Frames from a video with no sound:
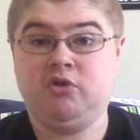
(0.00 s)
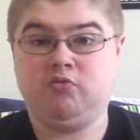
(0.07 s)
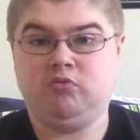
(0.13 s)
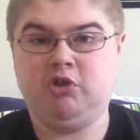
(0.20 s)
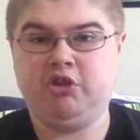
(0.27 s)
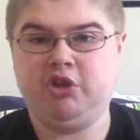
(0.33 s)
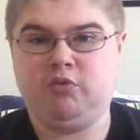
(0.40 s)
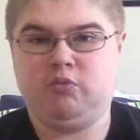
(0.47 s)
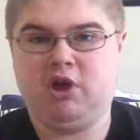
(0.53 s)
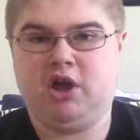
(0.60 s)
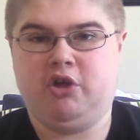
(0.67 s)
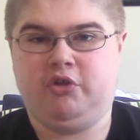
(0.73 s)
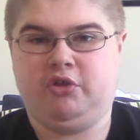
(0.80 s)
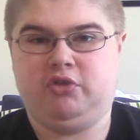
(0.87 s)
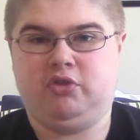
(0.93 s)
really
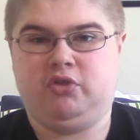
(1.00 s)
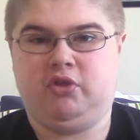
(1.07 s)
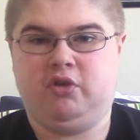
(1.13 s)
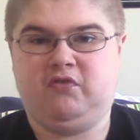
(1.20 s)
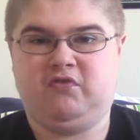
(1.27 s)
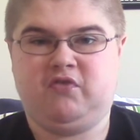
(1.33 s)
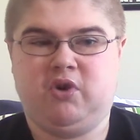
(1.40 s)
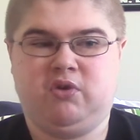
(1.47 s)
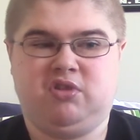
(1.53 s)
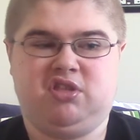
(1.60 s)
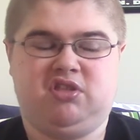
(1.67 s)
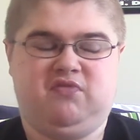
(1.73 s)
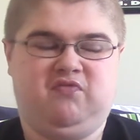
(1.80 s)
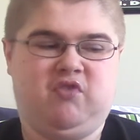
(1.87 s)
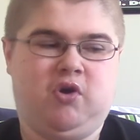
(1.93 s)
well in the
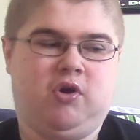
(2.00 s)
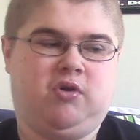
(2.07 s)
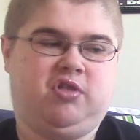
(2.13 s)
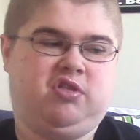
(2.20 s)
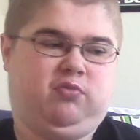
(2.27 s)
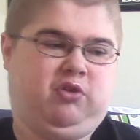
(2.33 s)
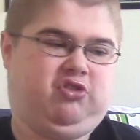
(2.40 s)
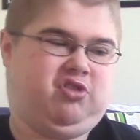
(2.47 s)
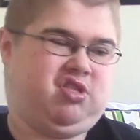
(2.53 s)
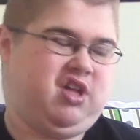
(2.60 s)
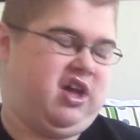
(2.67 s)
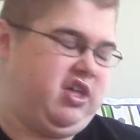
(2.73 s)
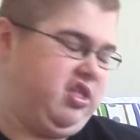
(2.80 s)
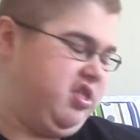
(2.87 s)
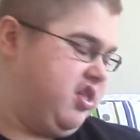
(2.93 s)
first verse, which
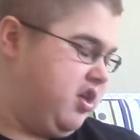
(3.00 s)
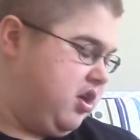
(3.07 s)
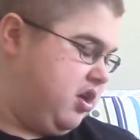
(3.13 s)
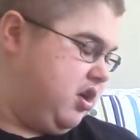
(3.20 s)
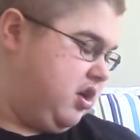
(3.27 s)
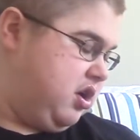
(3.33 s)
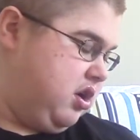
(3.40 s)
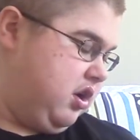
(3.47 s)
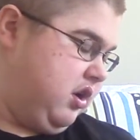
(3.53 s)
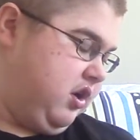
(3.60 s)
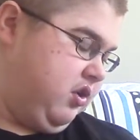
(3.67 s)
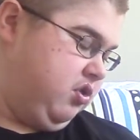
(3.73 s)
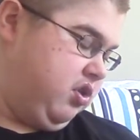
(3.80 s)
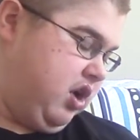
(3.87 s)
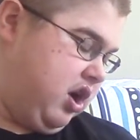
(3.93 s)
says, "Are
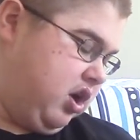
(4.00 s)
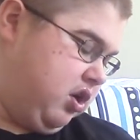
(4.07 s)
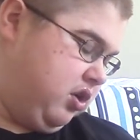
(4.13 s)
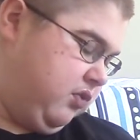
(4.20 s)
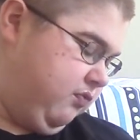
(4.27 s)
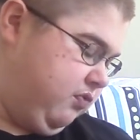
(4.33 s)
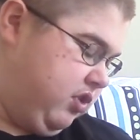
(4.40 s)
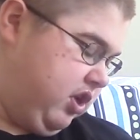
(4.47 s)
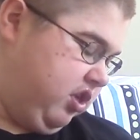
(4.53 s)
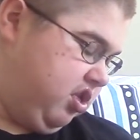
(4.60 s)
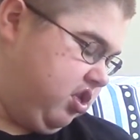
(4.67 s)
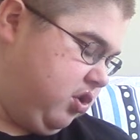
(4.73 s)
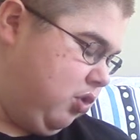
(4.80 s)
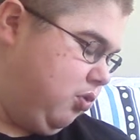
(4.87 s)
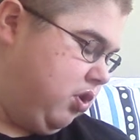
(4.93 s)
you tired of
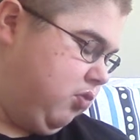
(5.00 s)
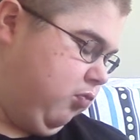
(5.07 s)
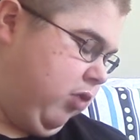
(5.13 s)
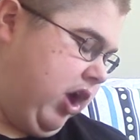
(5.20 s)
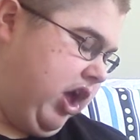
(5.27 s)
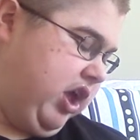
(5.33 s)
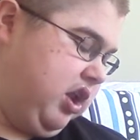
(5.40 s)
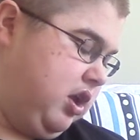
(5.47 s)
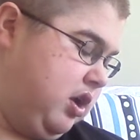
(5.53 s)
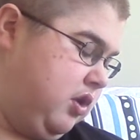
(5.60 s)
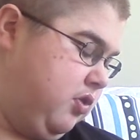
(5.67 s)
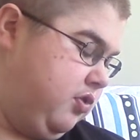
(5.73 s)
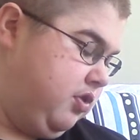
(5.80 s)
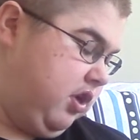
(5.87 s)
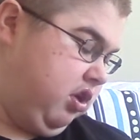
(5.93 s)
things going right,
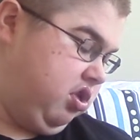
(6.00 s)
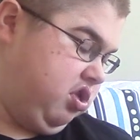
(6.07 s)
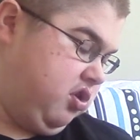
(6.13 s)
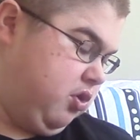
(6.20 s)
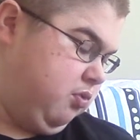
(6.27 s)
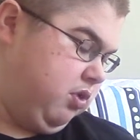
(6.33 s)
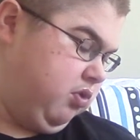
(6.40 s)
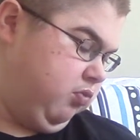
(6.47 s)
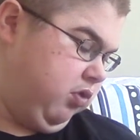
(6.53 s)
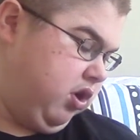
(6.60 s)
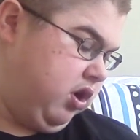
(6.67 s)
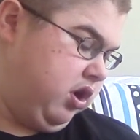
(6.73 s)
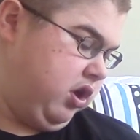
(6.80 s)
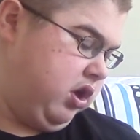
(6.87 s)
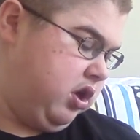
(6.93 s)
things going
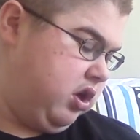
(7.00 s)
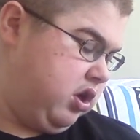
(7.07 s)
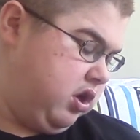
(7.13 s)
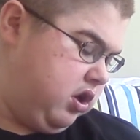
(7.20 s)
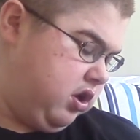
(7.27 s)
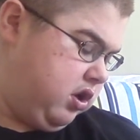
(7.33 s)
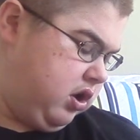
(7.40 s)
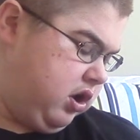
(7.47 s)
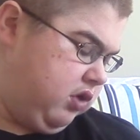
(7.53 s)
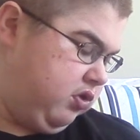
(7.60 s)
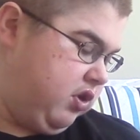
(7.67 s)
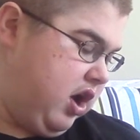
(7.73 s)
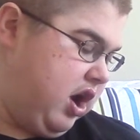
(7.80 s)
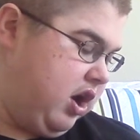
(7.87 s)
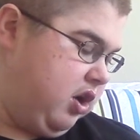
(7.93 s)
wrong?
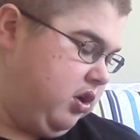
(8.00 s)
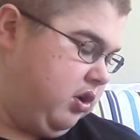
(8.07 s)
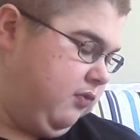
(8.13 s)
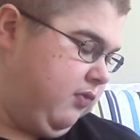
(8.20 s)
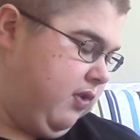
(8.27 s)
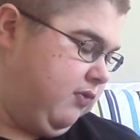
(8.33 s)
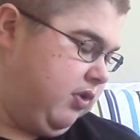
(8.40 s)
Tired of